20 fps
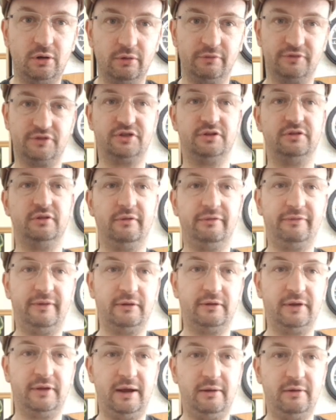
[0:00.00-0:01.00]
of a sudden I
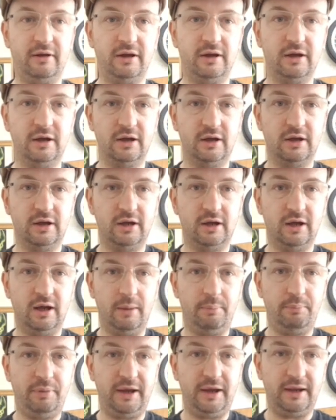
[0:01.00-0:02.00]
fell down a
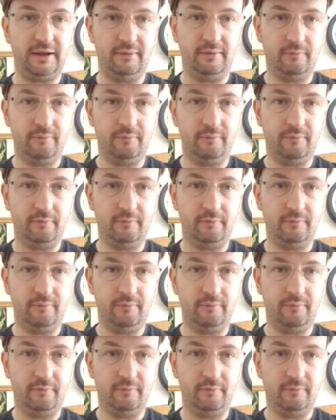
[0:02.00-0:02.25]
pit.